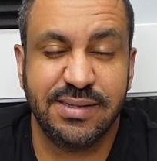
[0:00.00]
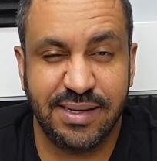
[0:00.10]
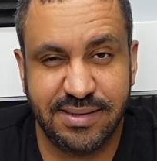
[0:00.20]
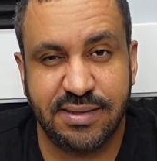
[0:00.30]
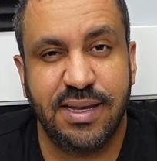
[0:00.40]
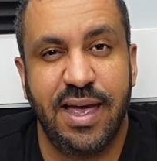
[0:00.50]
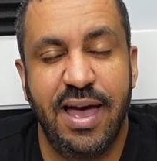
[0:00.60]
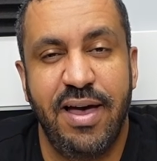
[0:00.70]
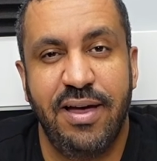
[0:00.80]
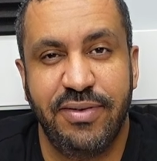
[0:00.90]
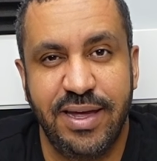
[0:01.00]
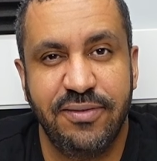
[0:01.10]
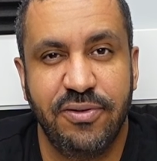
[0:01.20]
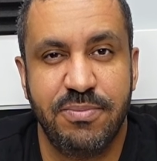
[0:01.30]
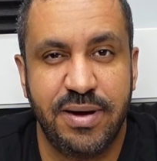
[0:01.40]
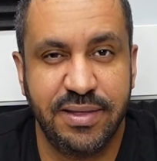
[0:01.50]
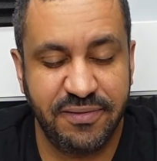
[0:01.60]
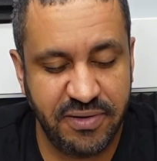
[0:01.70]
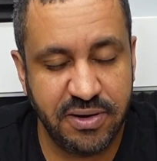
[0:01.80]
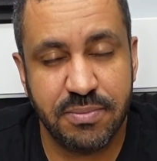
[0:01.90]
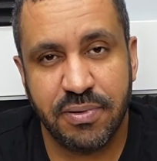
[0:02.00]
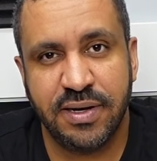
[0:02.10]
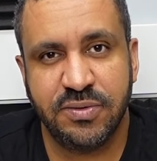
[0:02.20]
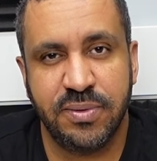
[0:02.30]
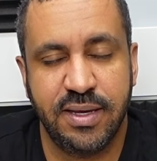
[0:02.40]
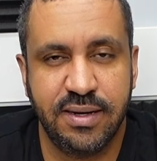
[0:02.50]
As I say, I've had it for a month, very impressed with it,